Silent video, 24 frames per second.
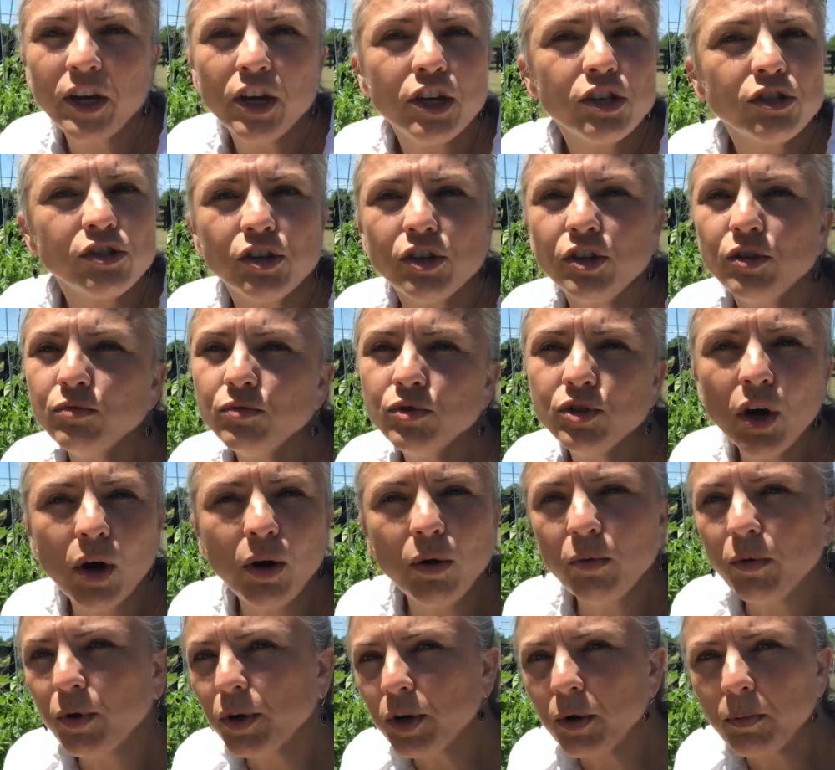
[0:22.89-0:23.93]
So you
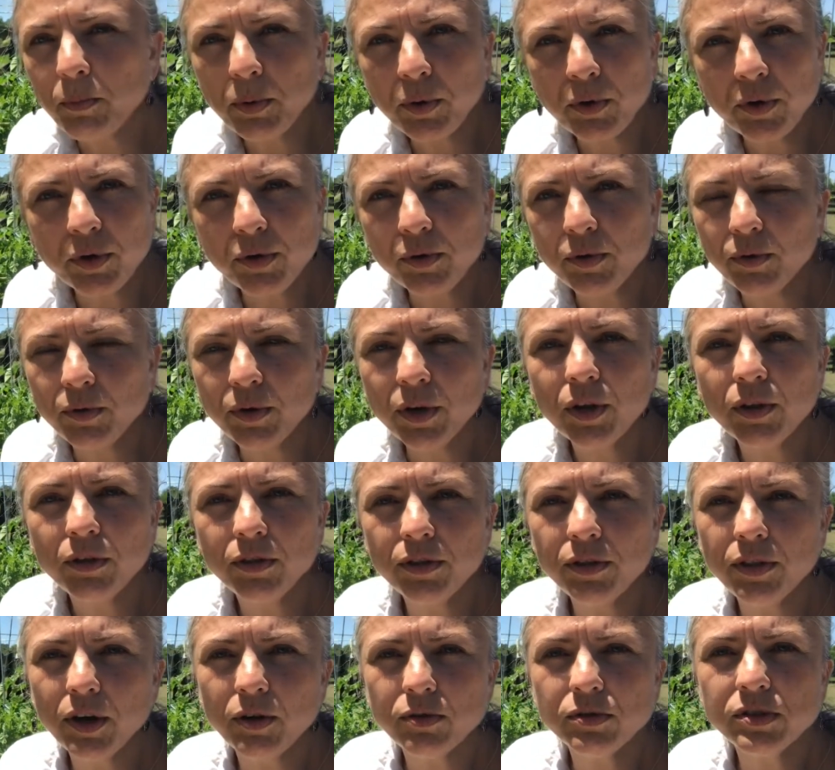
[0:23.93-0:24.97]
don't want to prune
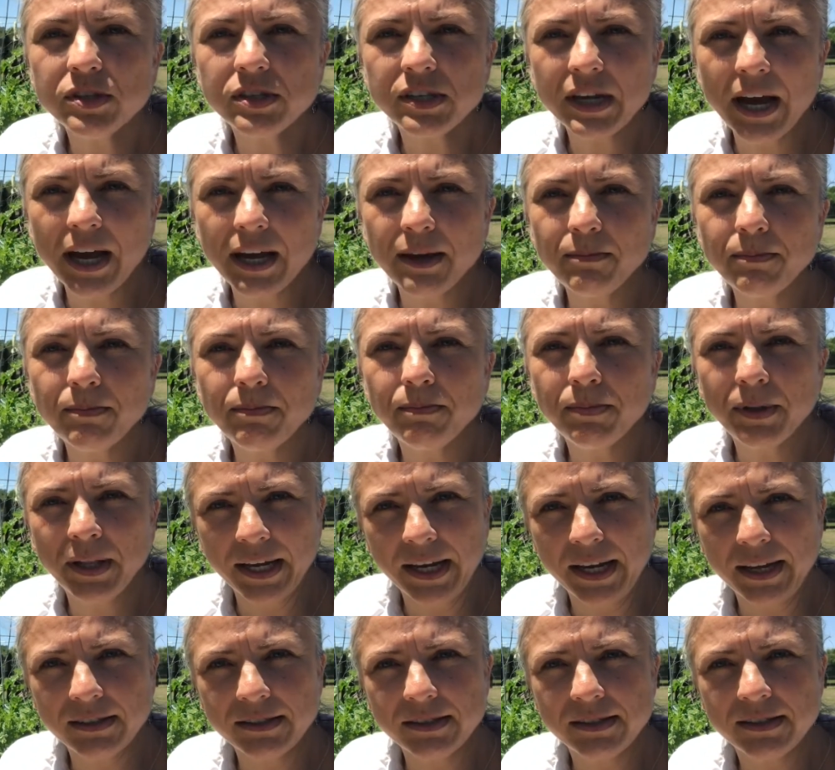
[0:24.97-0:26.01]
those type
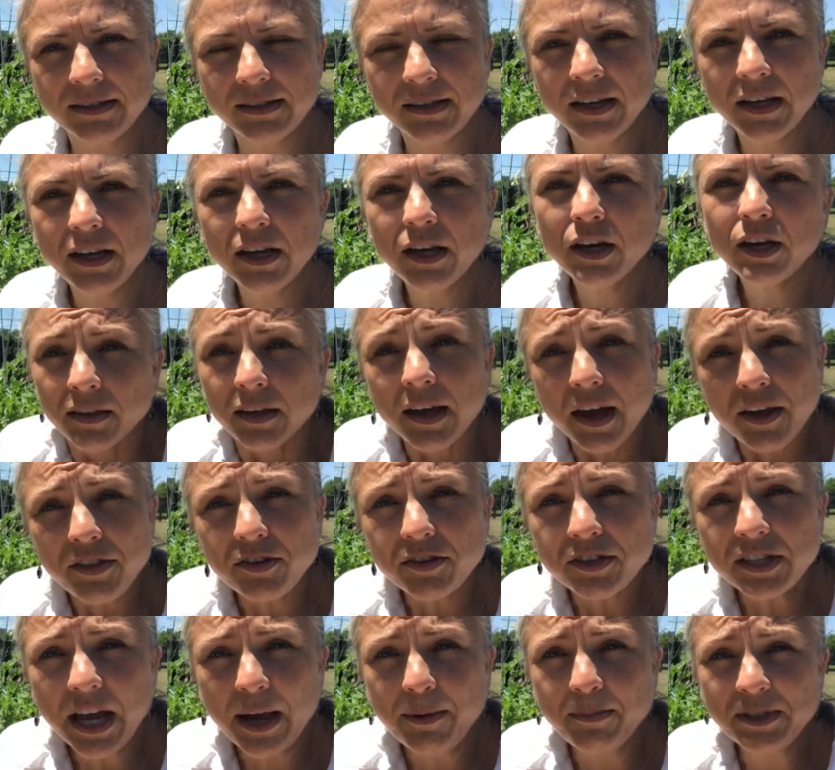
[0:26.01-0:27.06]
plants. The other
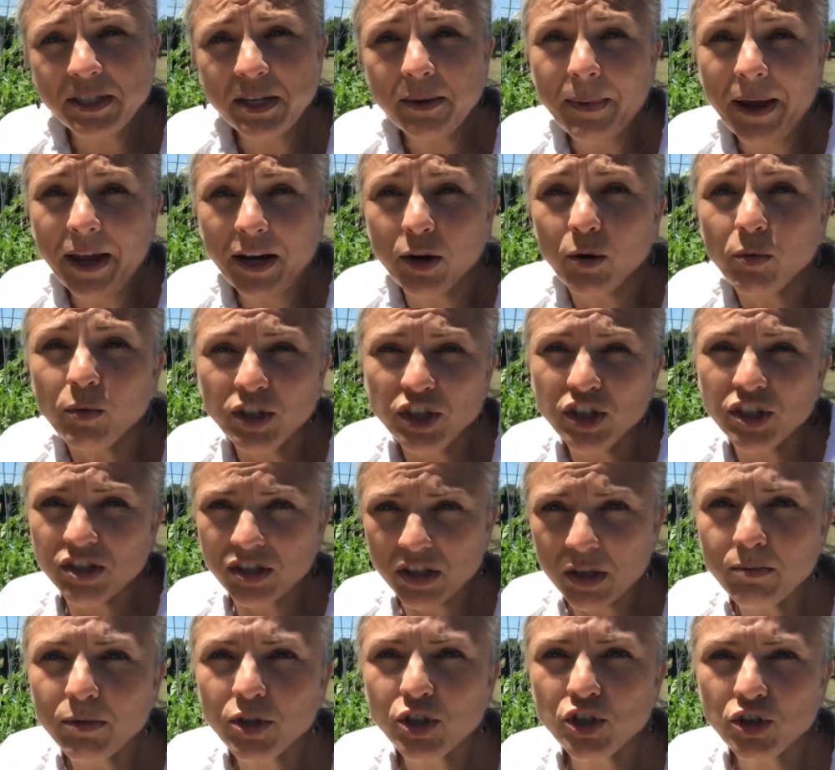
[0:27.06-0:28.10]
type of tomato, which is
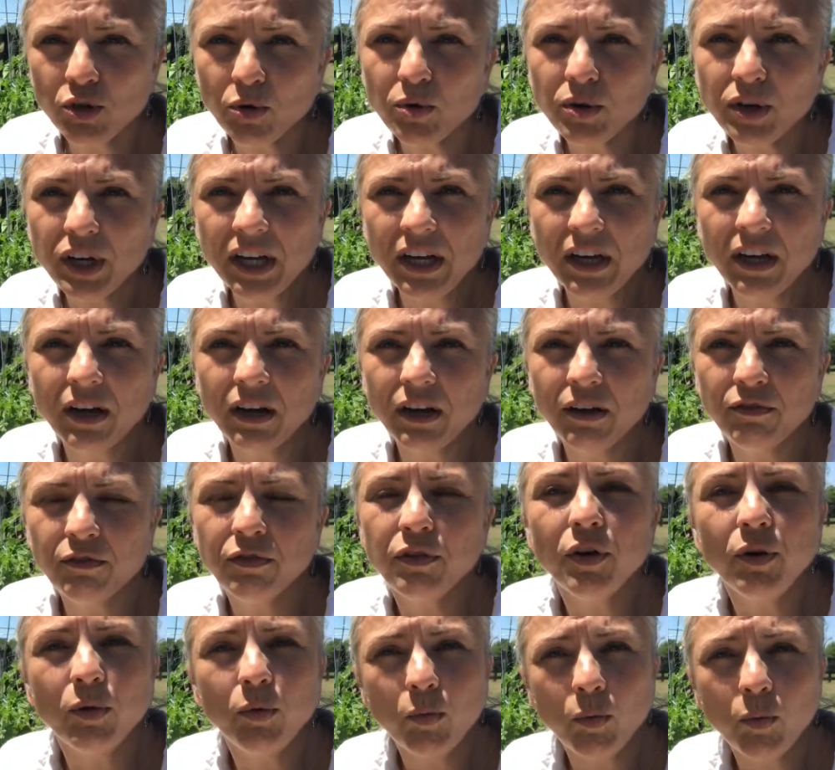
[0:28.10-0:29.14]
the majority of
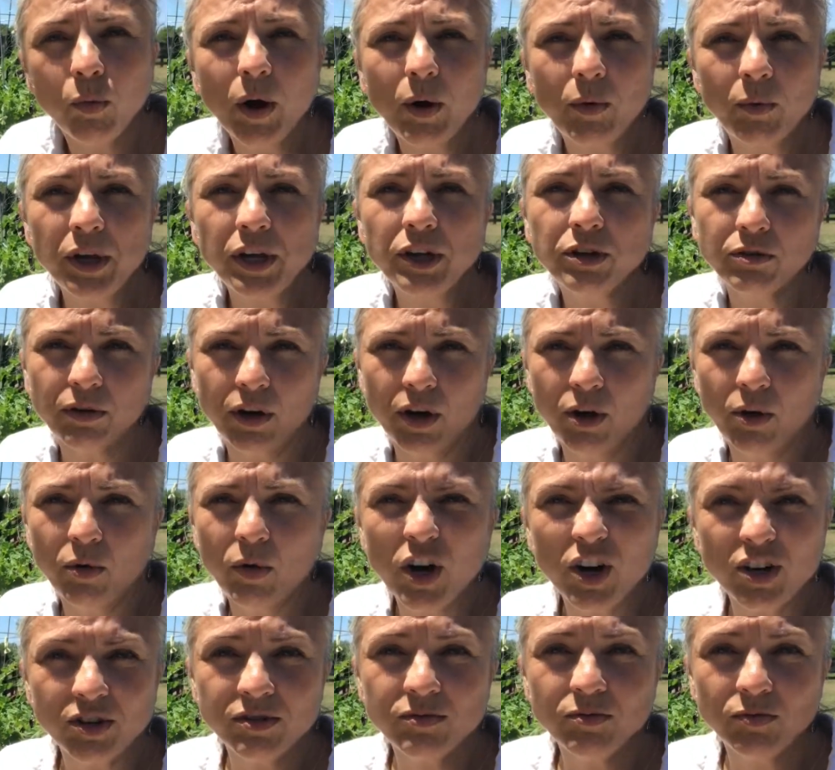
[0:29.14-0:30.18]
what we grow,
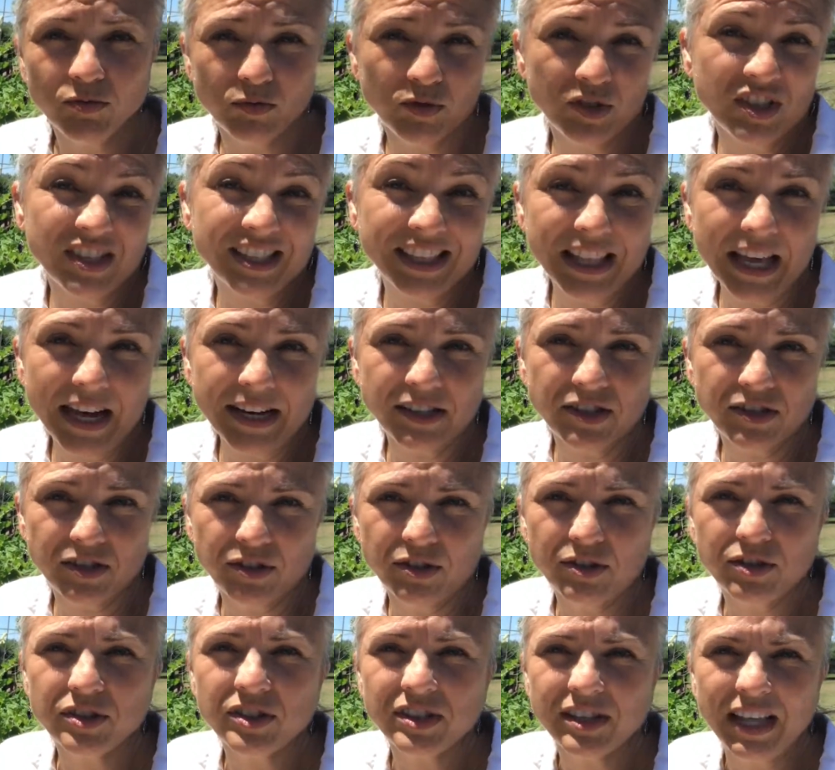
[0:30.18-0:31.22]
are
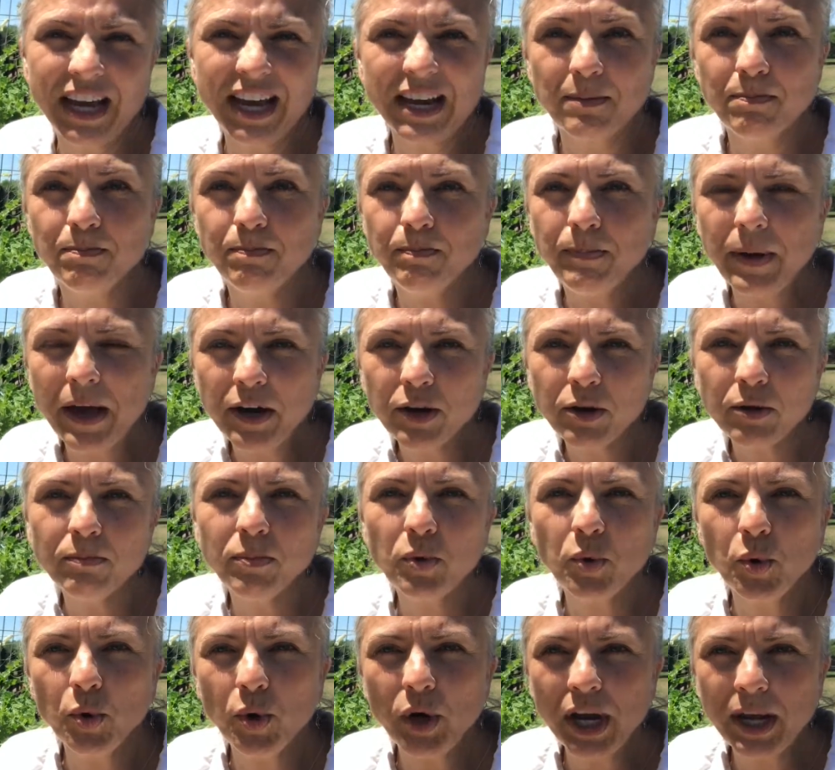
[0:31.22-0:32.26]
slicers like Better
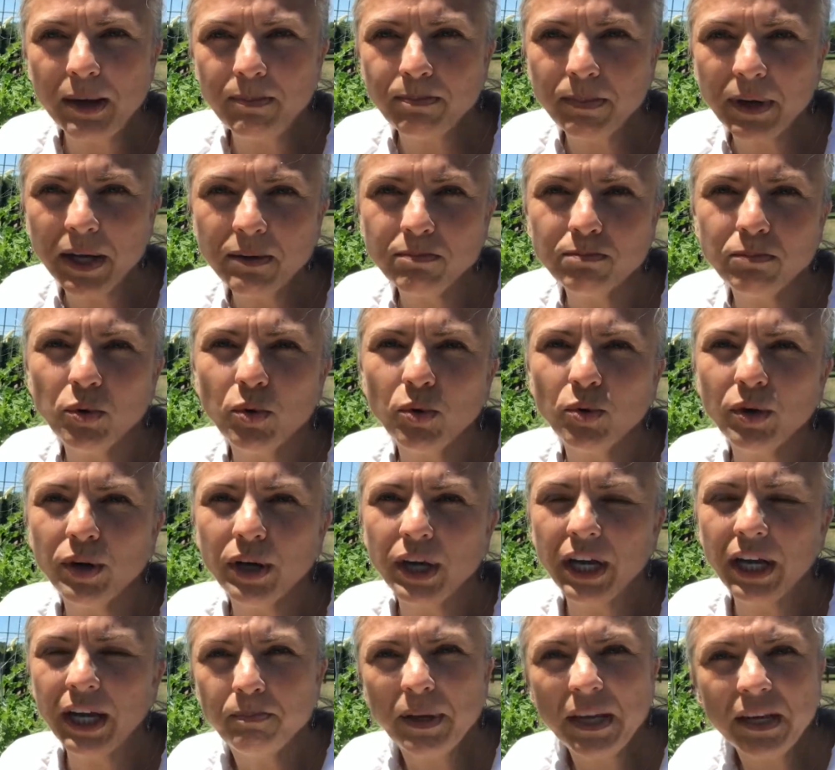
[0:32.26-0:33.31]
Boy, Big
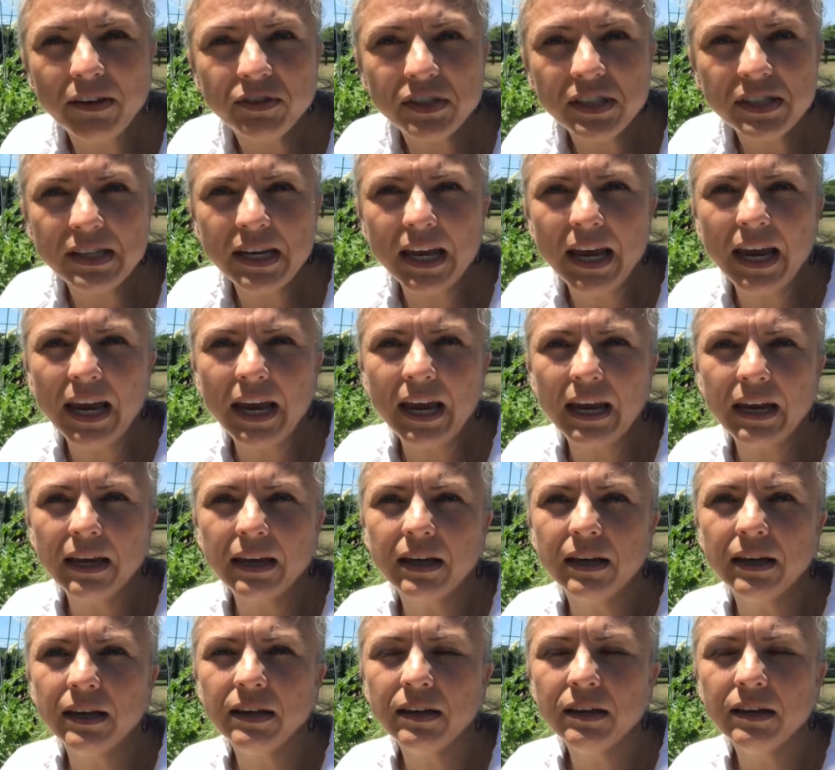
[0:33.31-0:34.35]
Boy, Beefsteak.